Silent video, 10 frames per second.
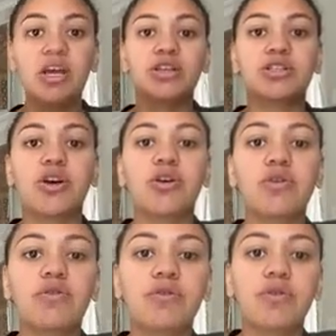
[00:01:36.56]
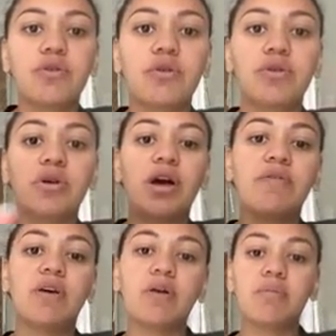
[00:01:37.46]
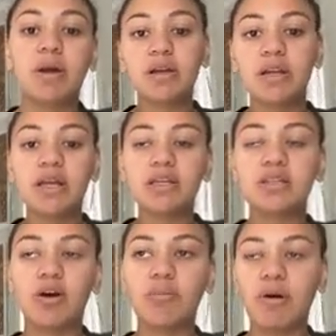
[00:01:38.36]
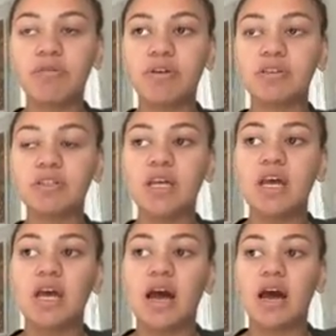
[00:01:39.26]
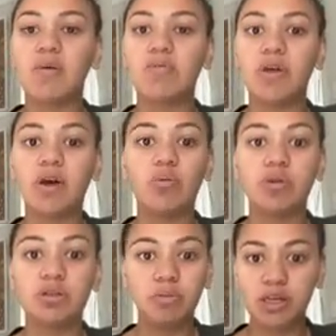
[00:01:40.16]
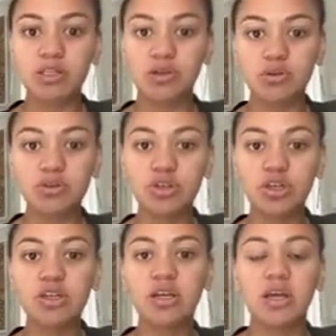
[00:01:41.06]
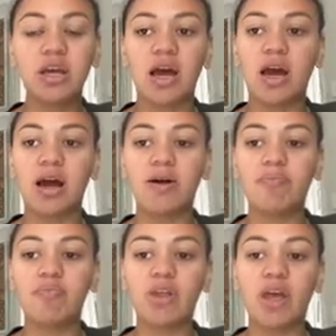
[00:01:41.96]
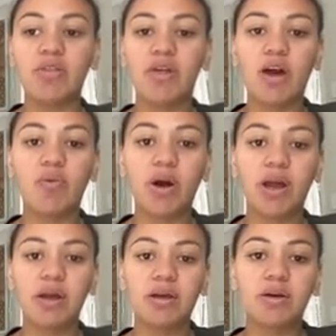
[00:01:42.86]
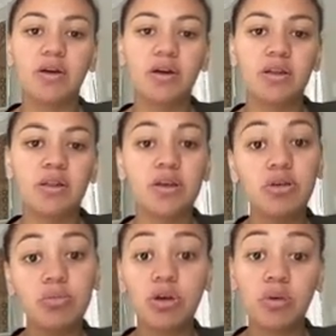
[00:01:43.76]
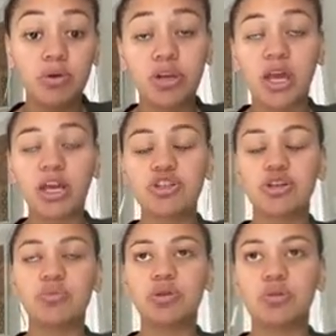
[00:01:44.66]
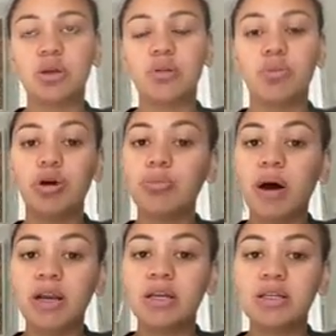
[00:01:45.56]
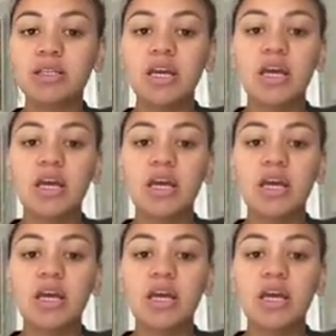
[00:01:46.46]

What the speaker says: So for having bacon and eggs on muffins, that was my solution, and that way the communication between both parties